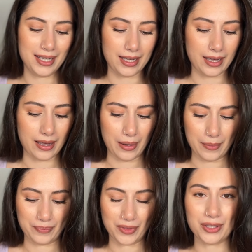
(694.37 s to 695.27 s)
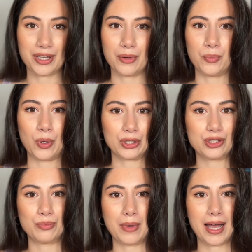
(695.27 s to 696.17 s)
you can watch
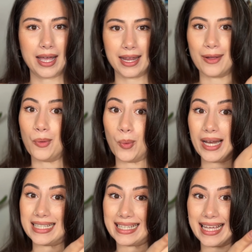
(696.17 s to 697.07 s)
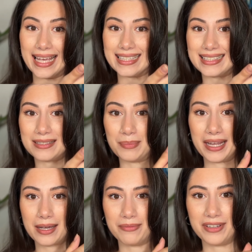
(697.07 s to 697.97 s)
my wedding guest
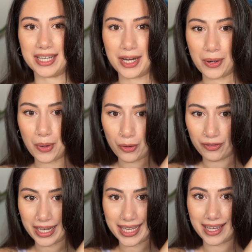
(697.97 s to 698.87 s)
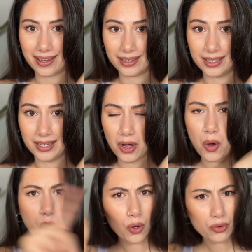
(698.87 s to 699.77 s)
makeup video over here,
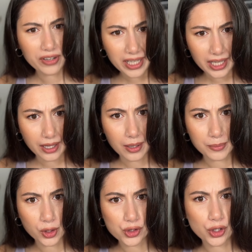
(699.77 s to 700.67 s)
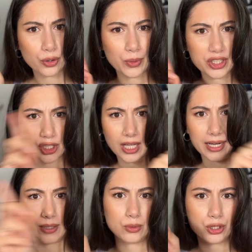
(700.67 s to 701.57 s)
or over here. I'm not sure on which side it
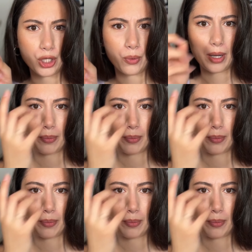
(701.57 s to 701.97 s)
will show up.